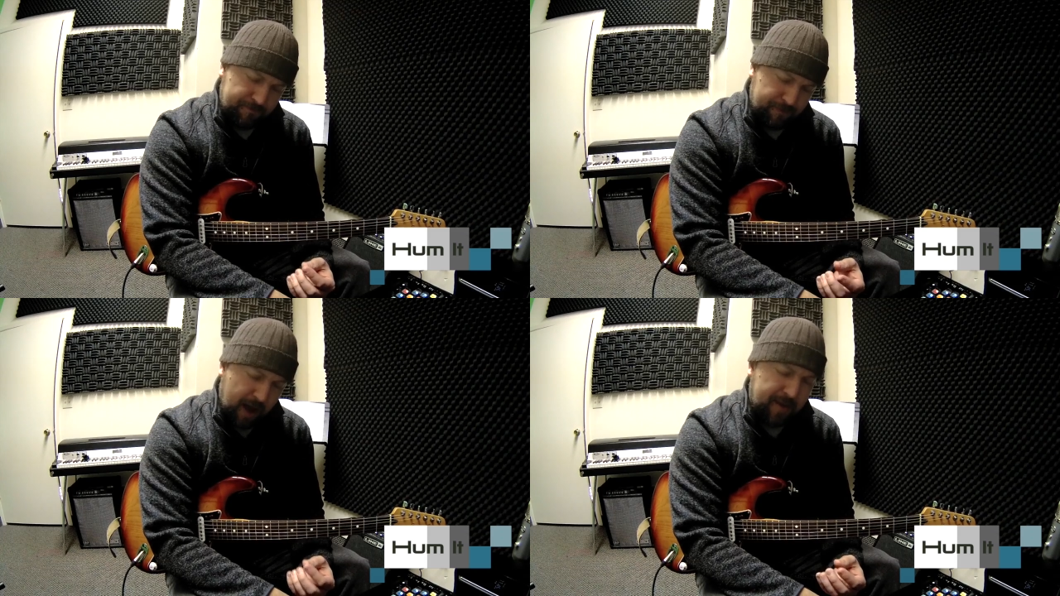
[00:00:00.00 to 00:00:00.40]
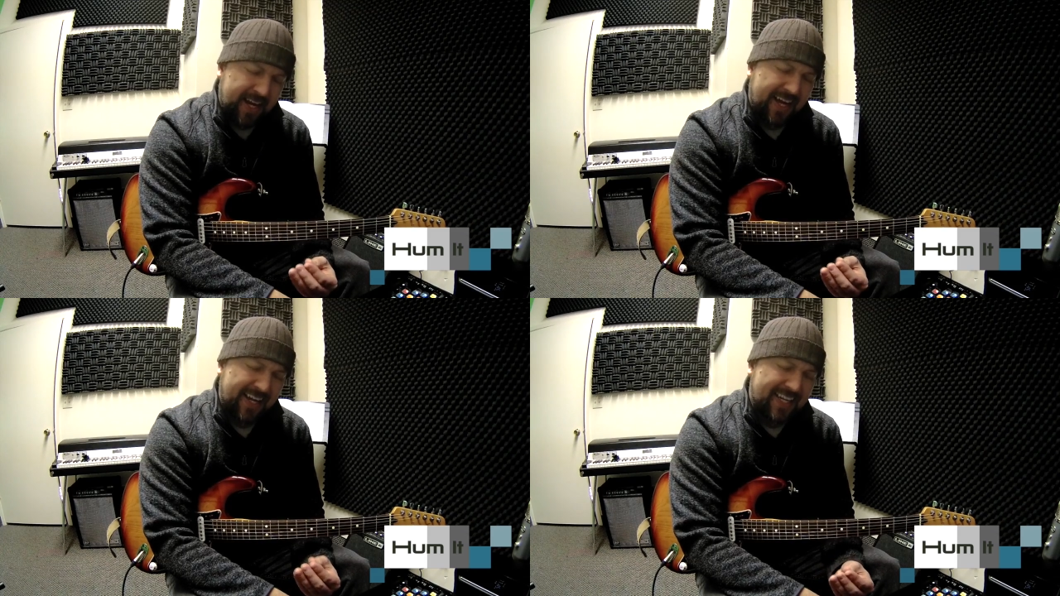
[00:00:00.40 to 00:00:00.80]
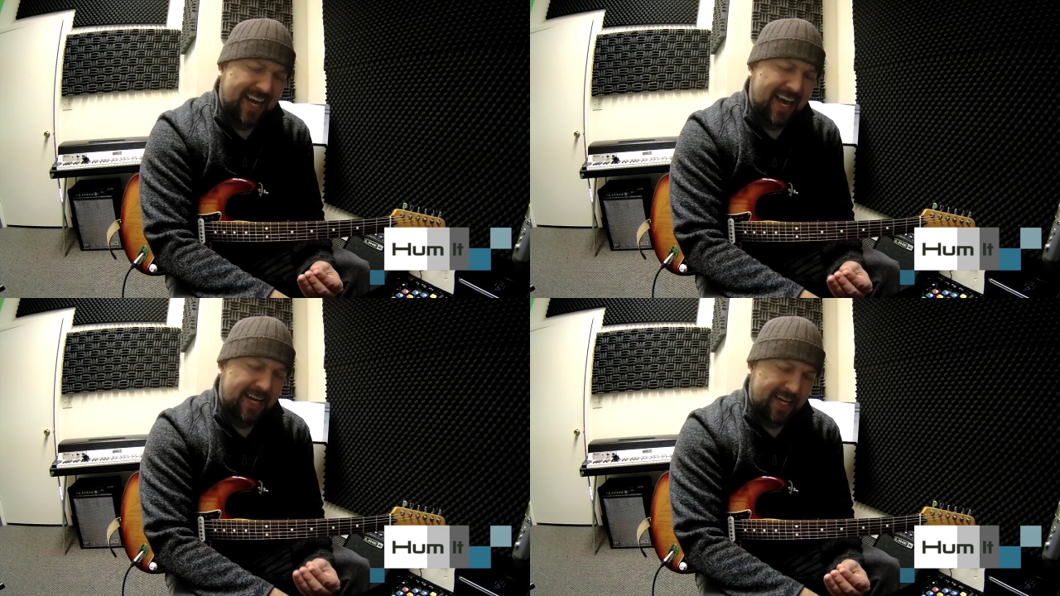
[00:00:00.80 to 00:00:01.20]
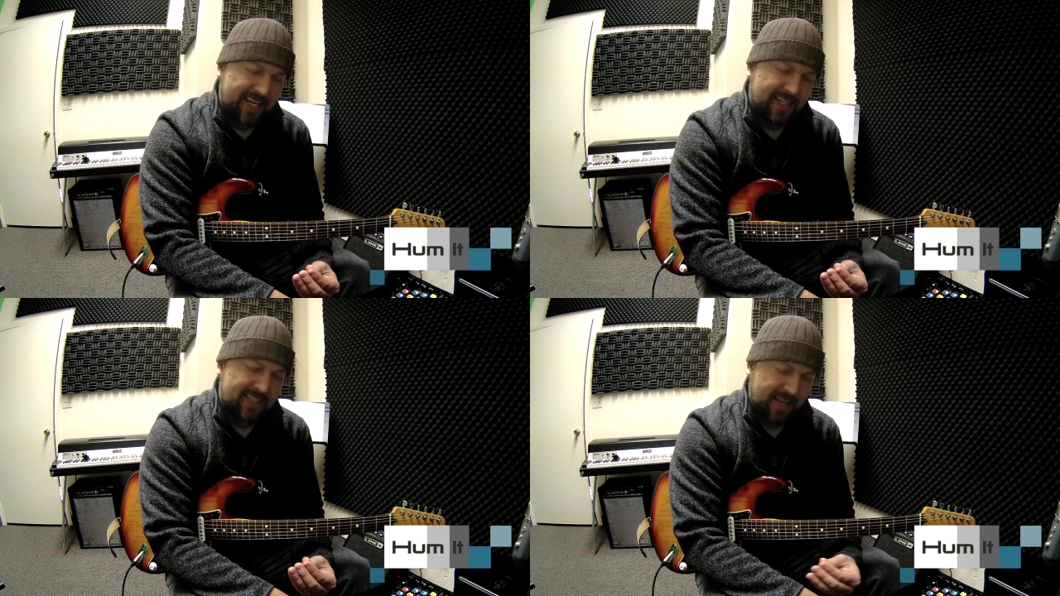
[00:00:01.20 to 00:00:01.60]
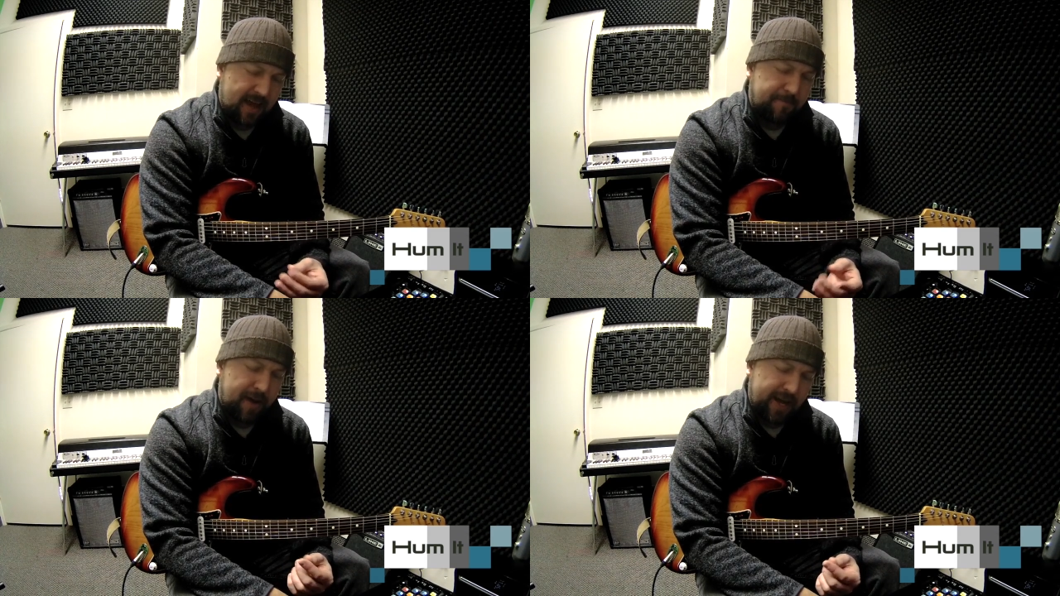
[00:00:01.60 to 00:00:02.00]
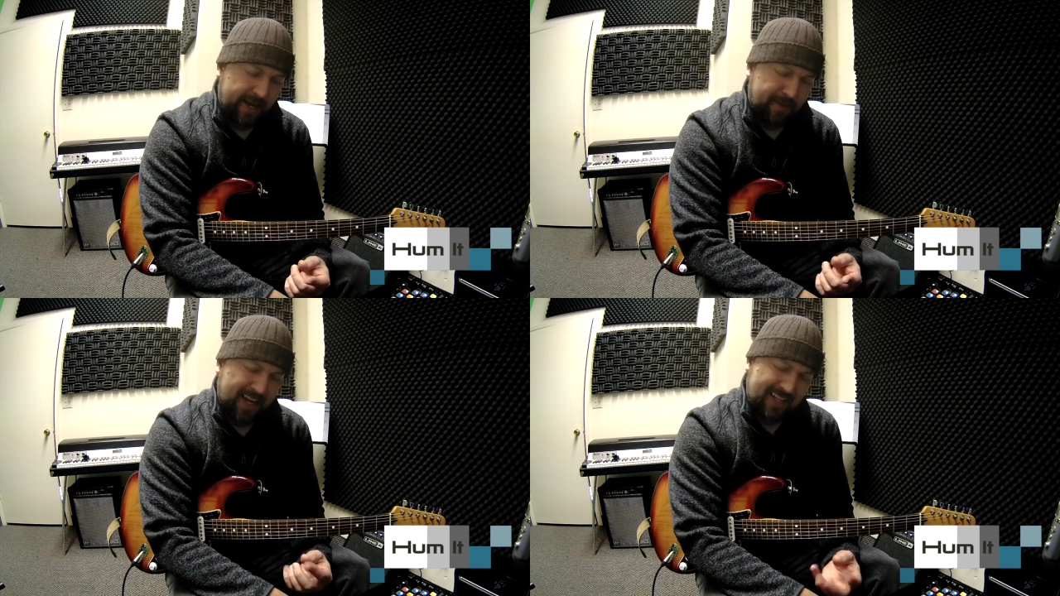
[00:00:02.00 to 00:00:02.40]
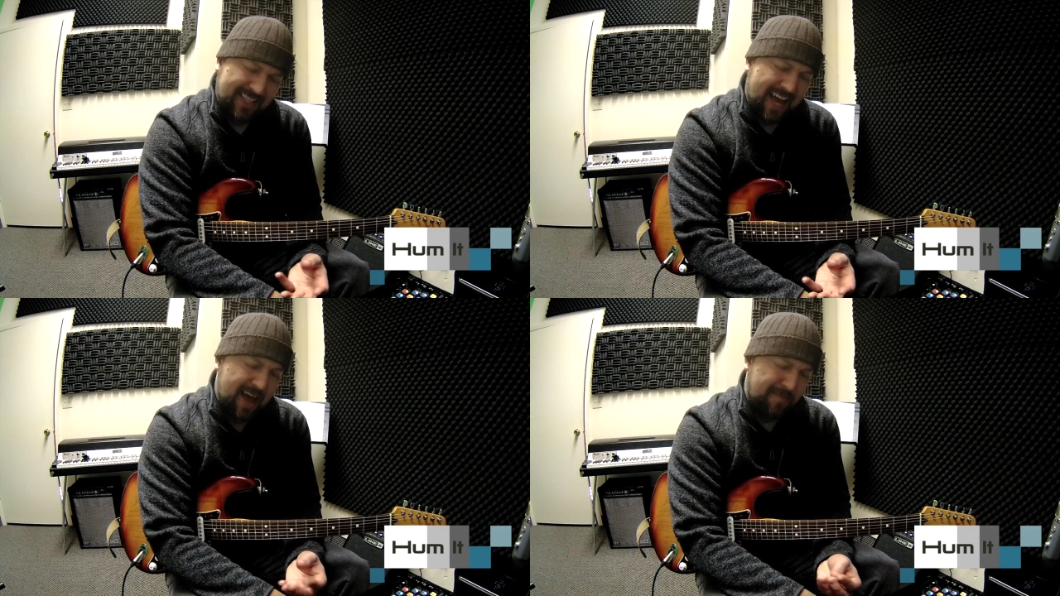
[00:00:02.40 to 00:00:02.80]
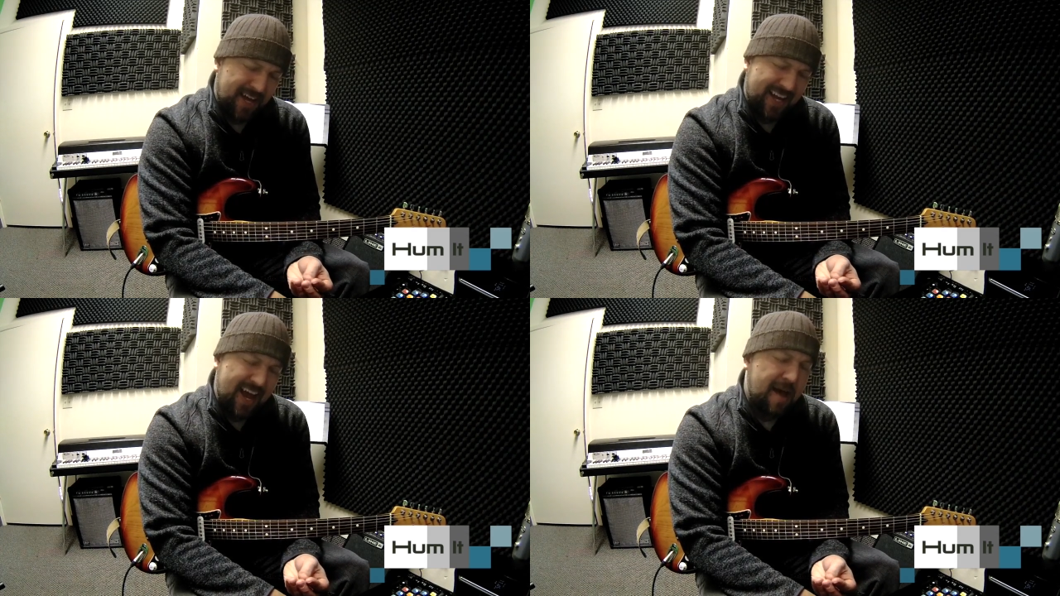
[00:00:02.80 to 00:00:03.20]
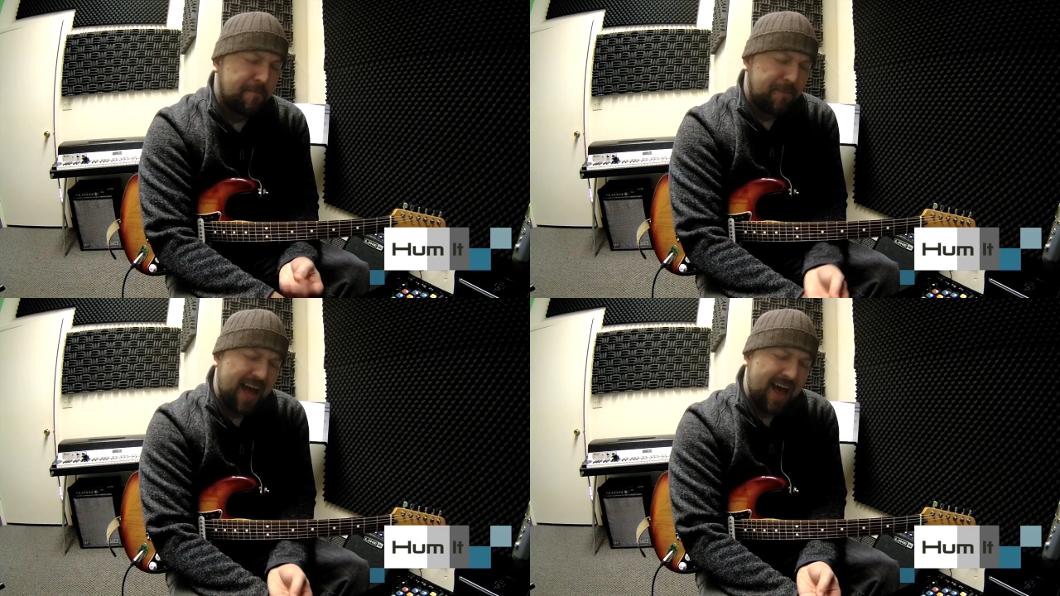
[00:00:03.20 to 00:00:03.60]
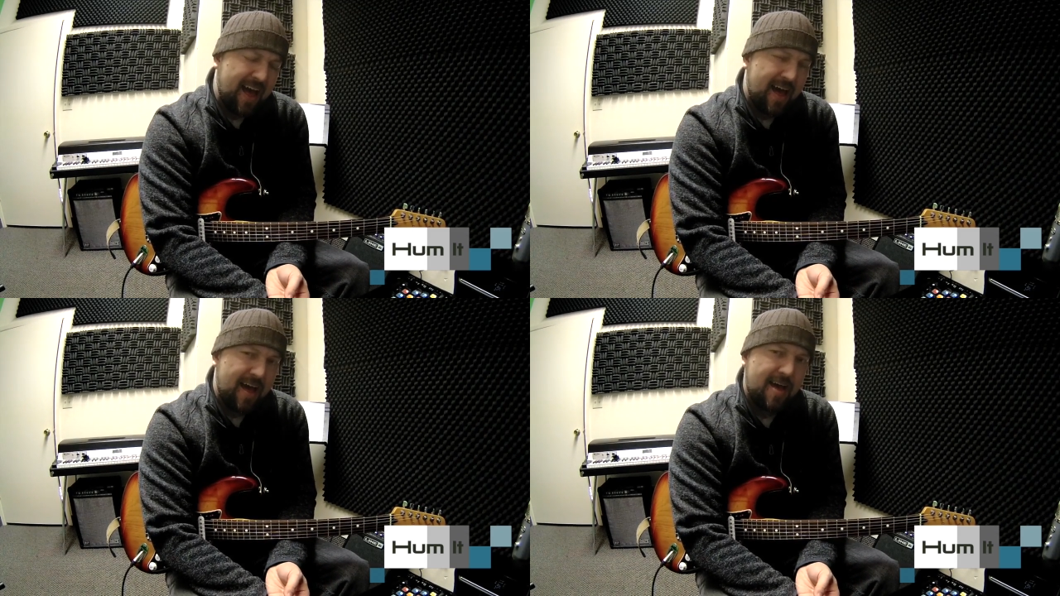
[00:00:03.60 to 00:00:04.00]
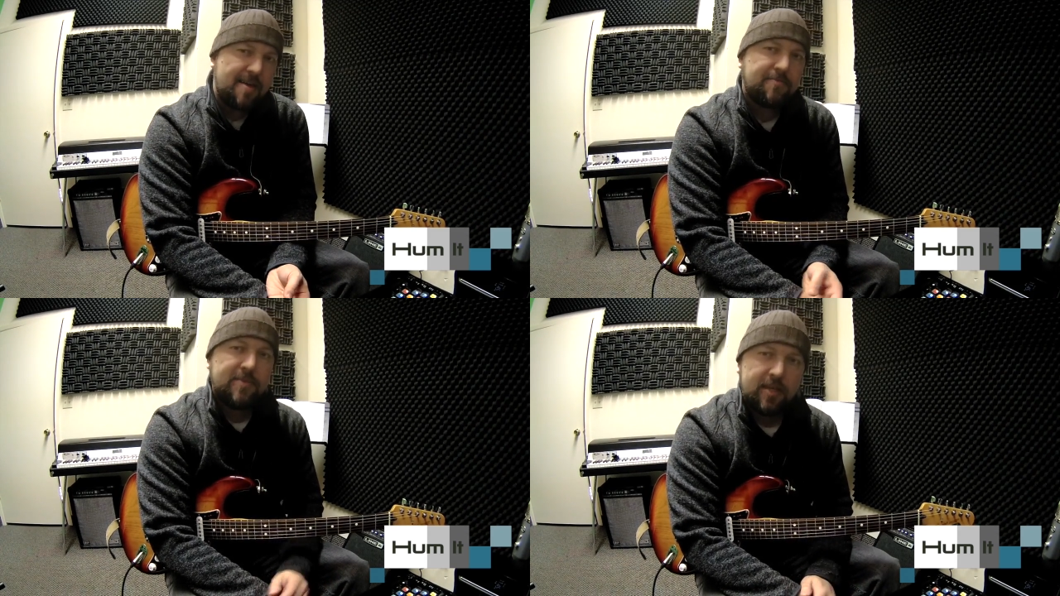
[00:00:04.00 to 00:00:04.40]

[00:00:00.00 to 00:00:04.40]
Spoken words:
ba-ba-da-da-da-da-da-ba-da-ba-da-ba-da-bam.